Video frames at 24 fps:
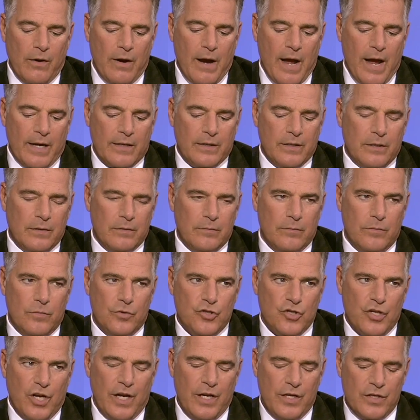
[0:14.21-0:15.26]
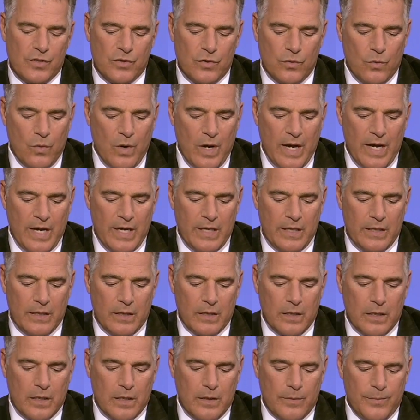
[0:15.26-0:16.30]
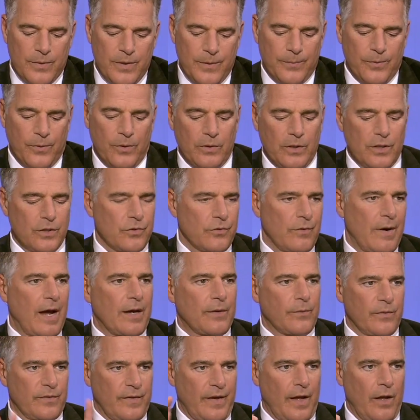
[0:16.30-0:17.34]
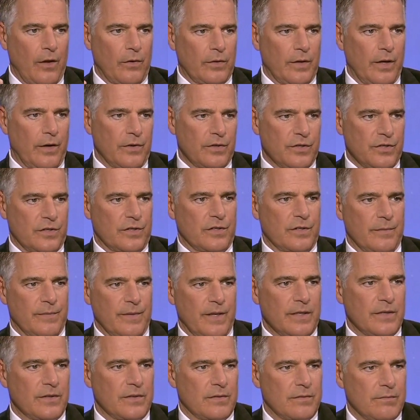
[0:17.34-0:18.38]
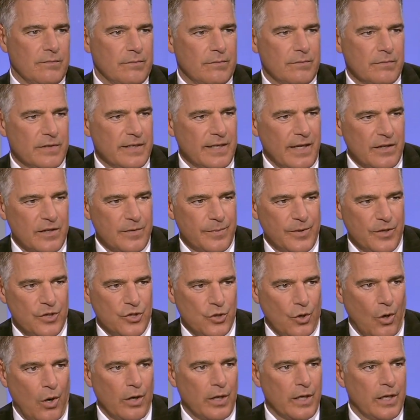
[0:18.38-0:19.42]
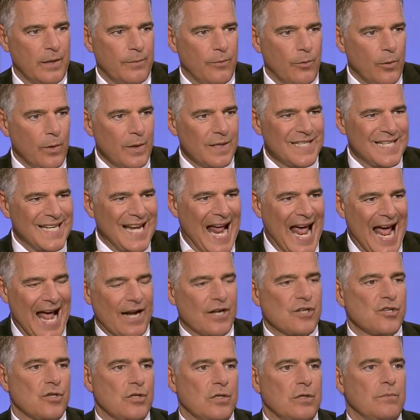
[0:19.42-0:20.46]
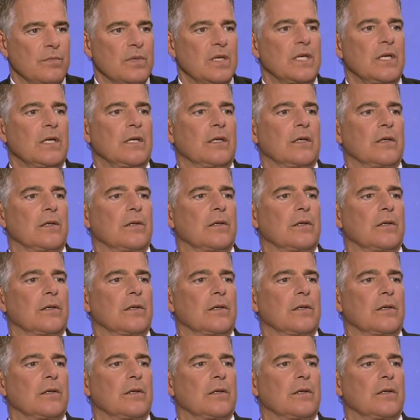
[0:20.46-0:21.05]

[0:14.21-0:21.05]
Act changed the way people interact with the healthcare system. That sounds a bit jargony, but what does it actually mean?